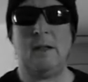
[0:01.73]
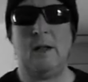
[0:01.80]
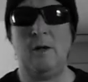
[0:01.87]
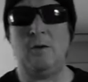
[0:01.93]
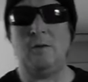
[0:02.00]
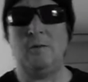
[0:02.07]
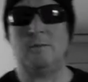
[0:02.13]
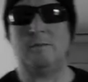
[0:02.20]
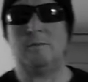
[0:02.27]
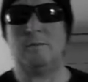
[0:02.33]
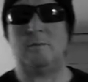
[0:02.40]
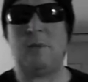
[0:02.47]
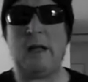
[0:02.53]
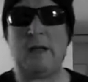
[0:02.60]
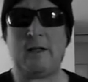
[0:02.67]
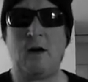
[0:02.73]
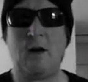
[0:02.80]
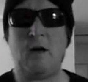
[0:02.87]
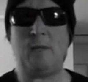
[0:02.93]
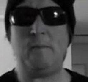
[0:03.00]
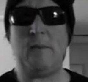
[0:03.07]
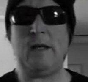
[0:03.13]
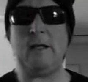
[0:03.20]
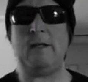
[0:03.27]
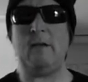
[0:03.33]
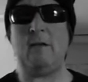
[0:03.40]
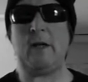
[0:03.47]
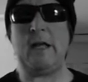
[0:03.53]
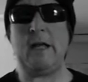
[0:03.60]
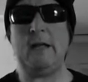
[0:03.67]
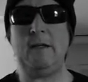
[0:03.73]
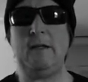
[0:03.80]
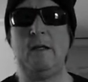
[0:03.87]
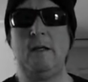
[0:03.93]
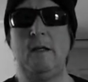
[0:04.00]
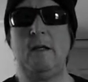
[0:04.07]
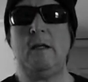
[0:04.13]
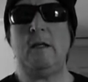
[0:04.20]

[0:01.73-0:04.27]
Hello, Black Garlic Man here again,